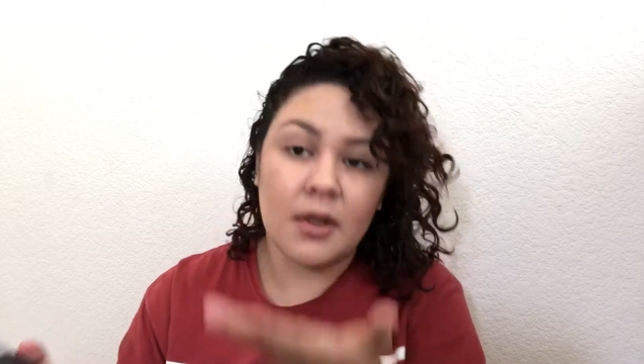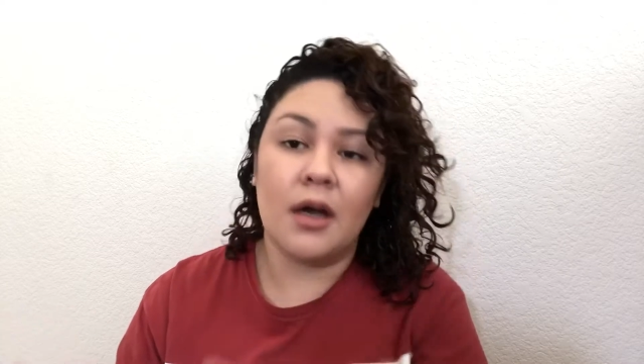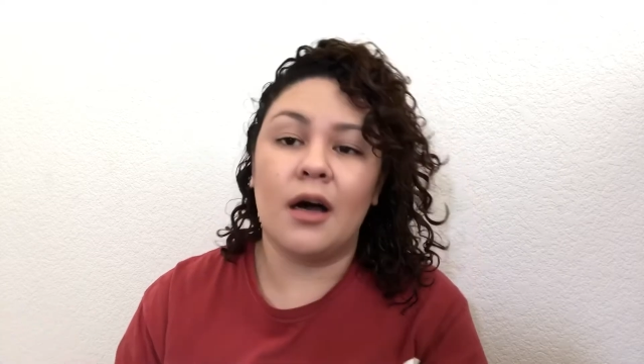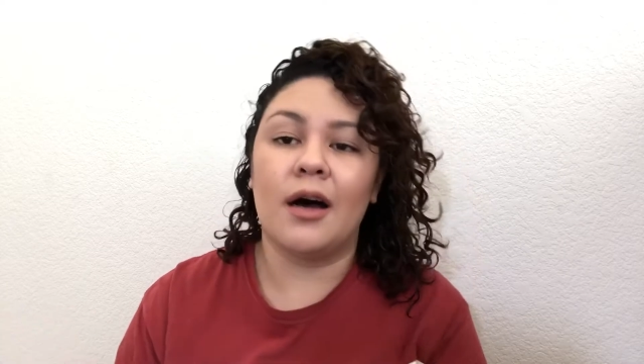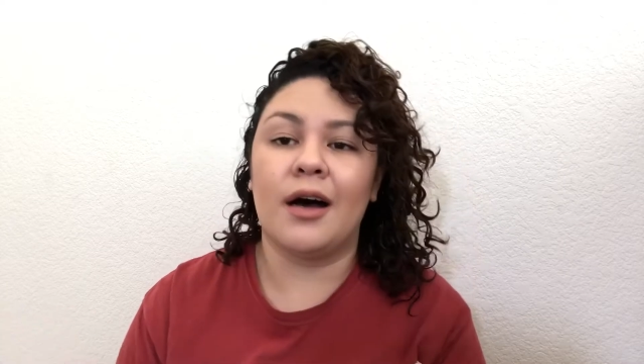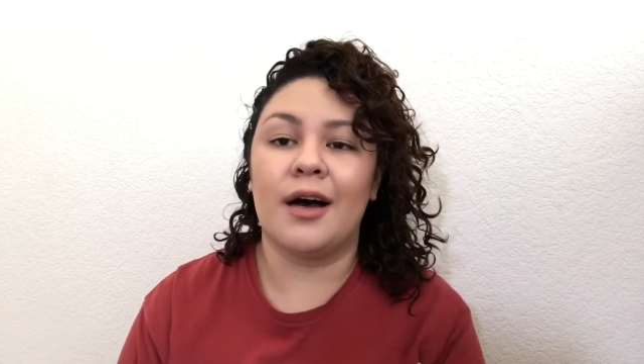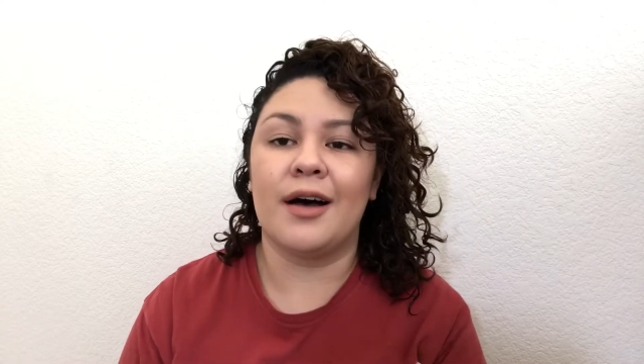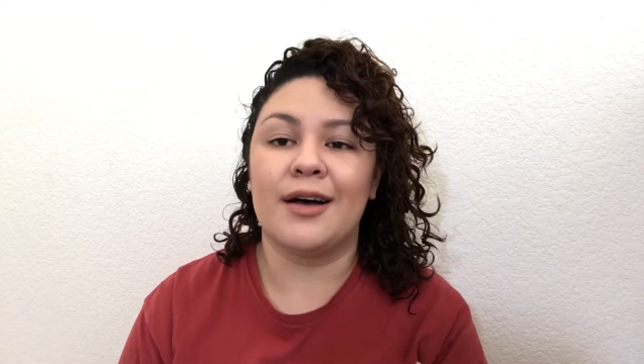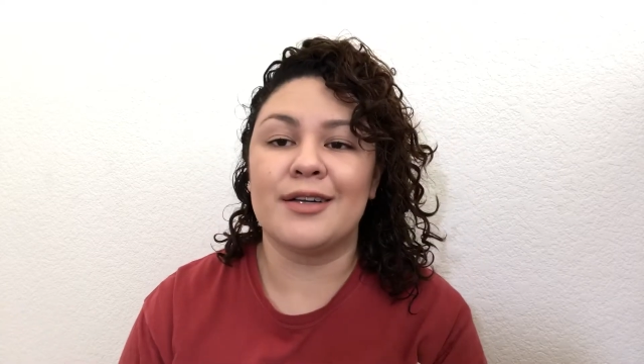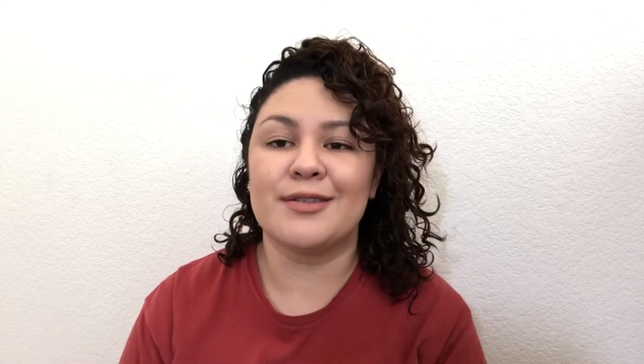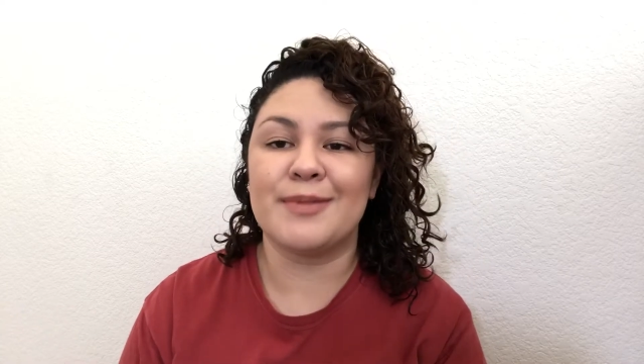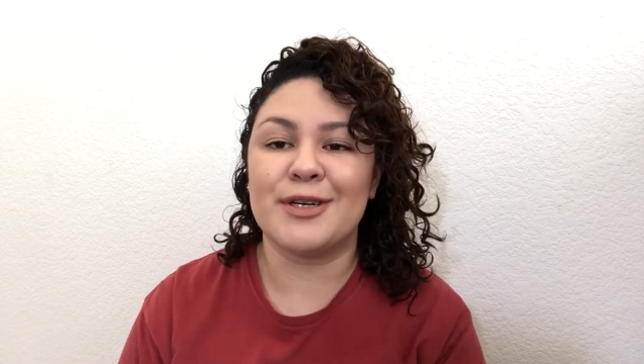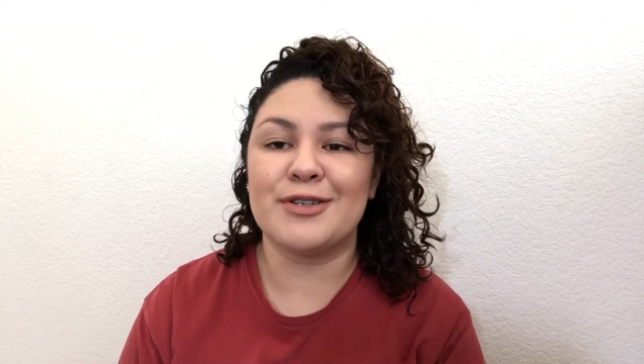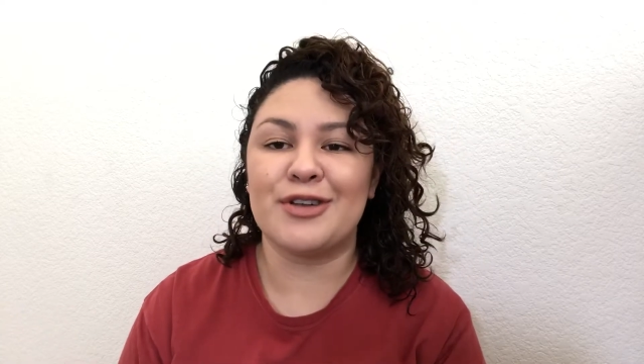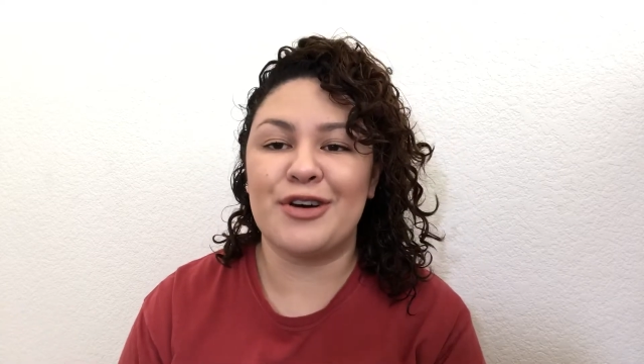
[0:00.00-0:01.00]
Oh, it
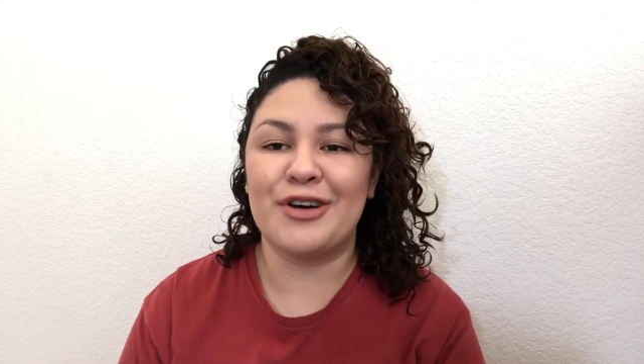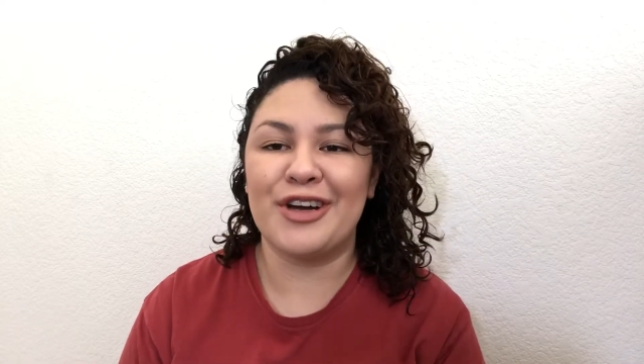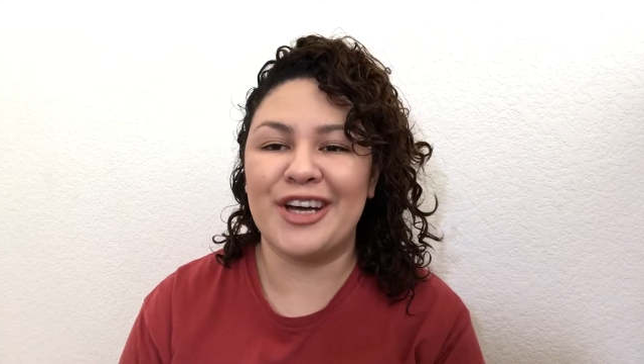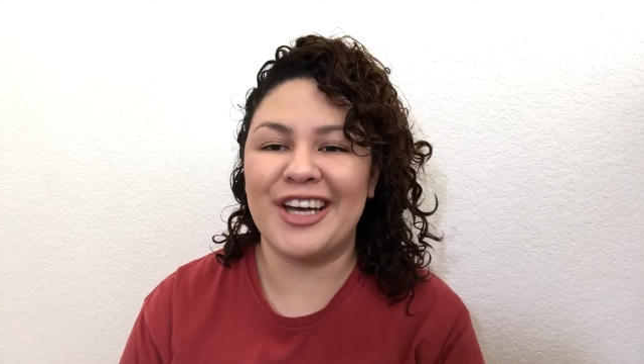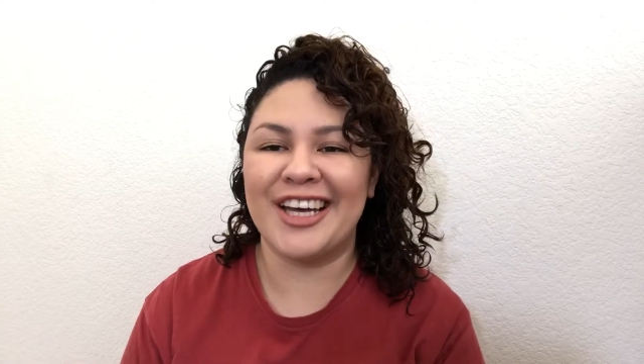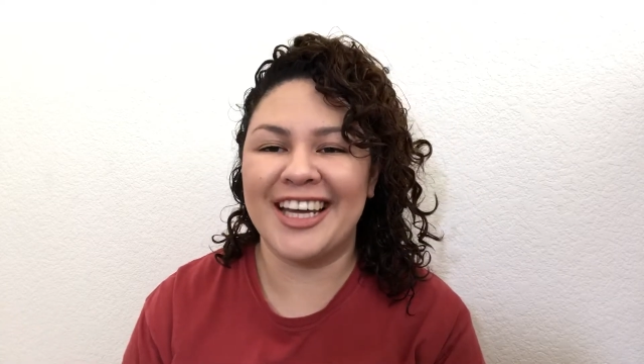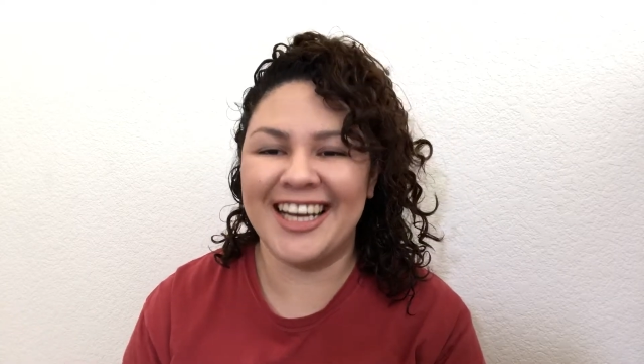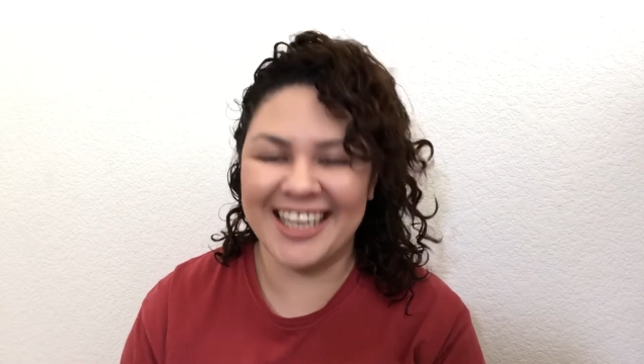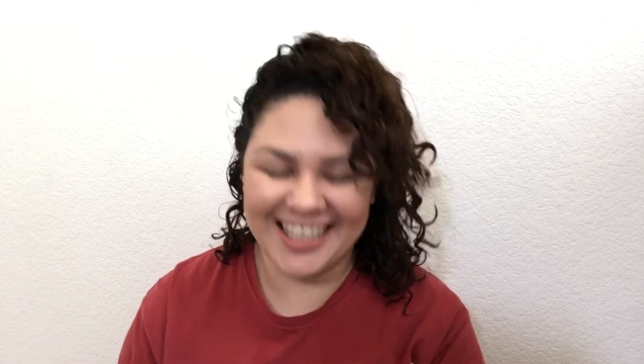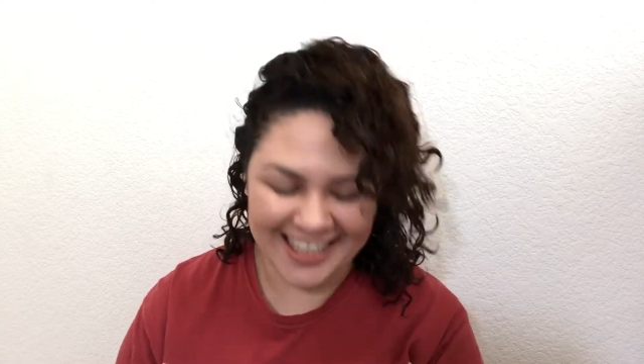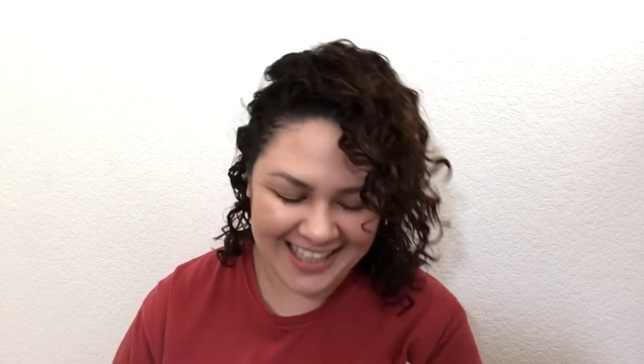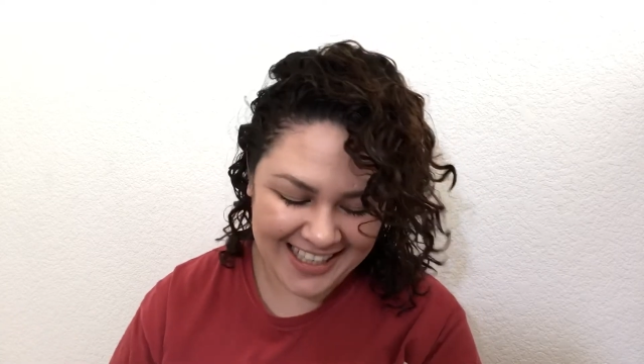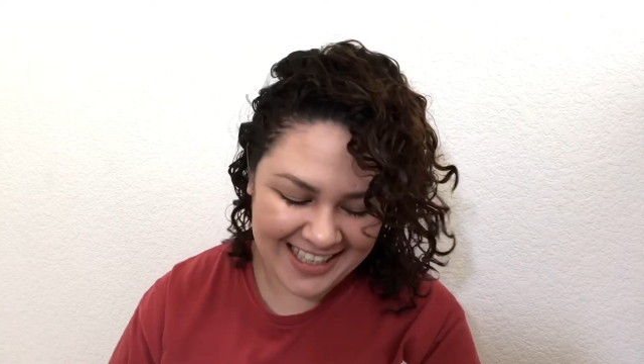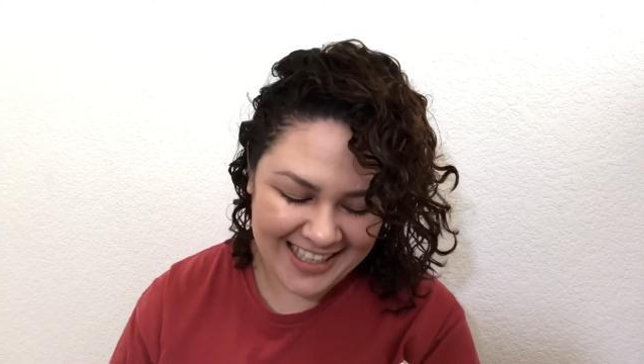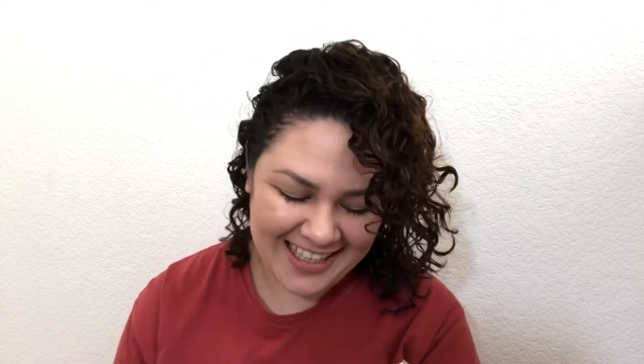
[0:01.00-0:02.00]
smells so good.
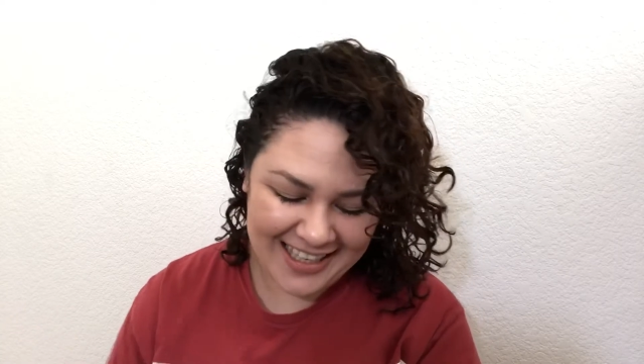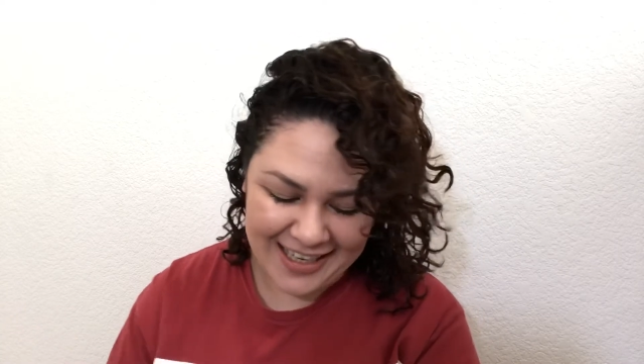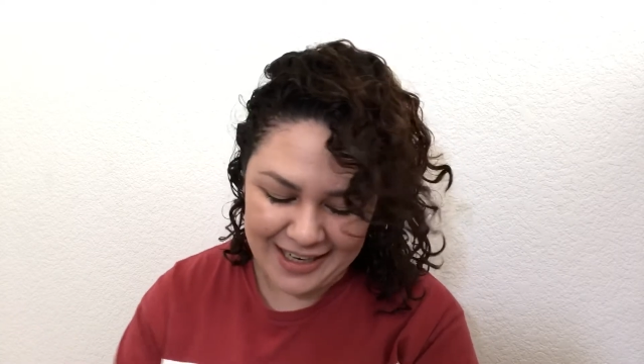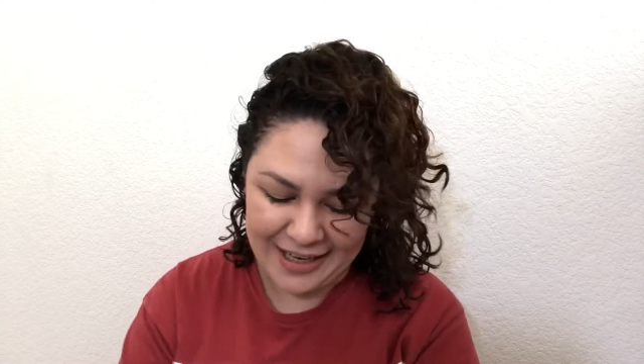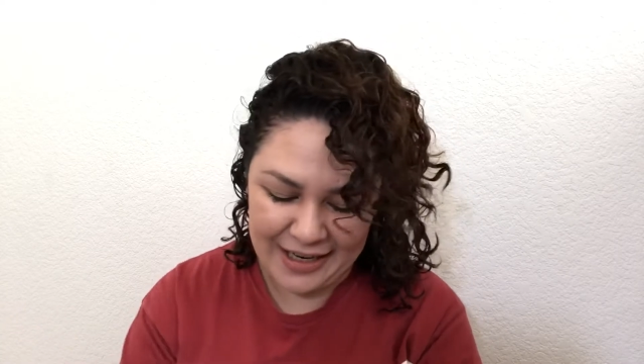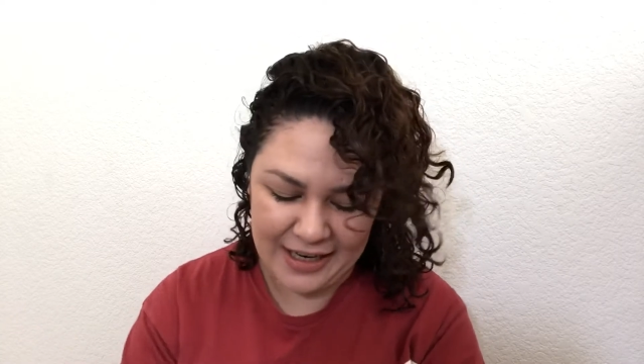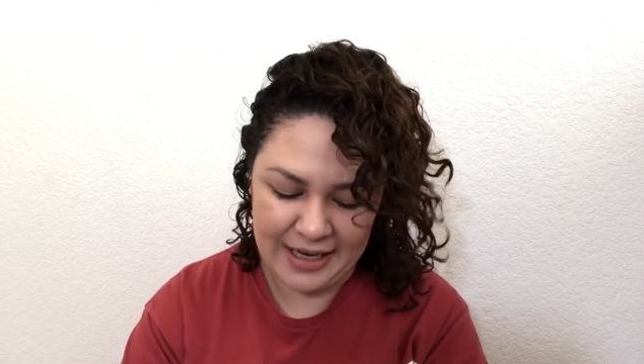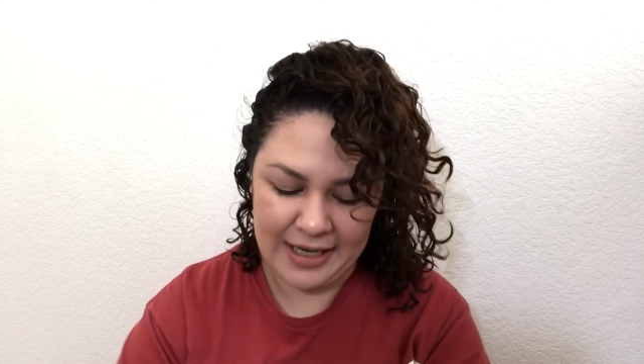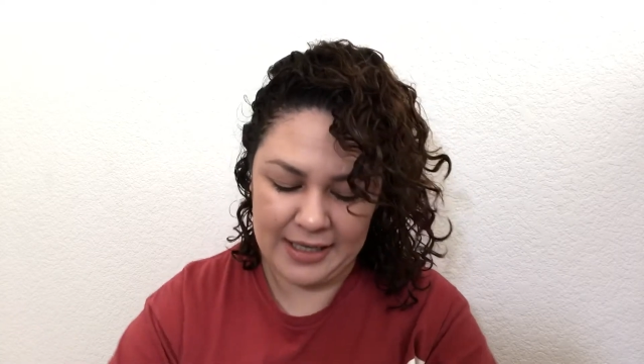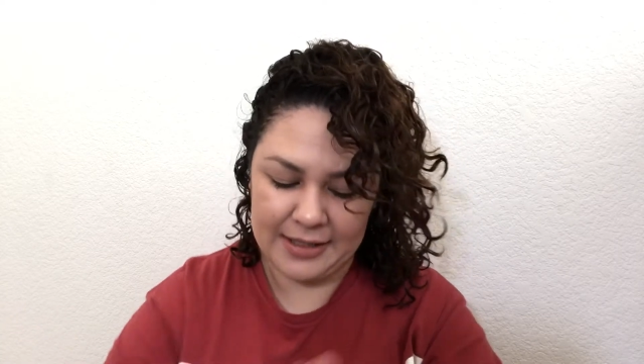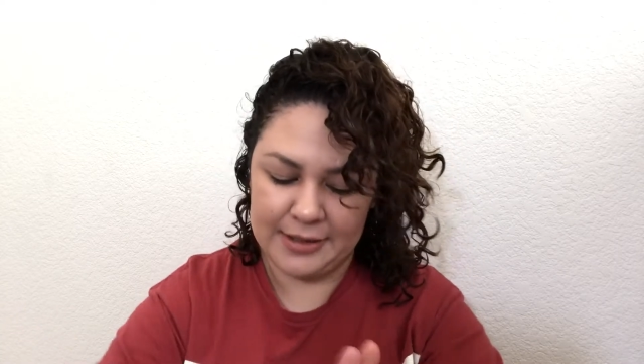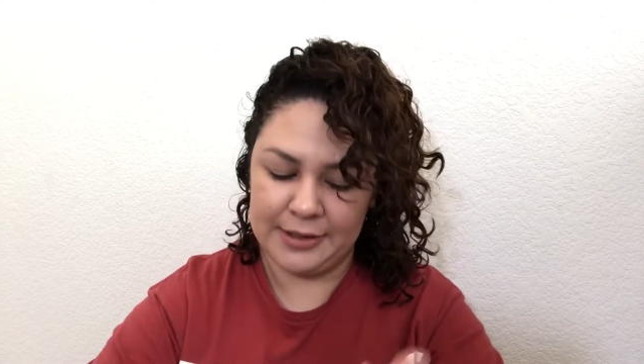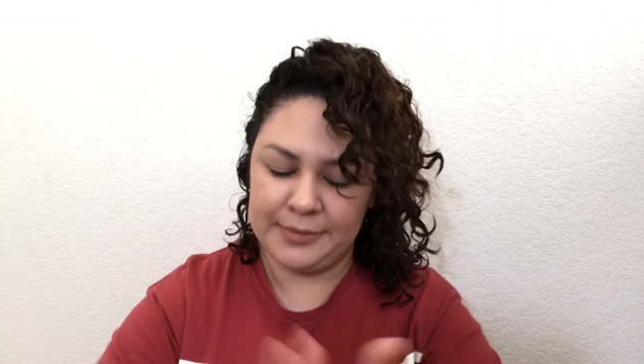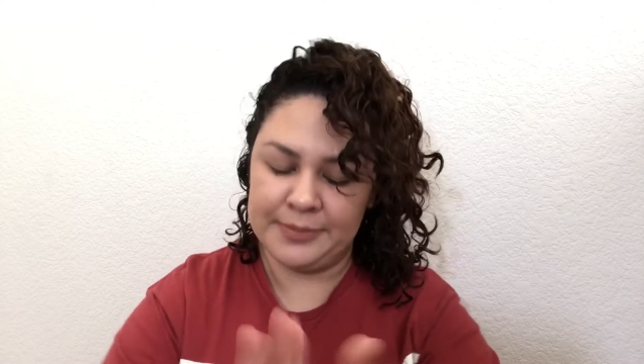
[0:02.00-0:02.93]
All right.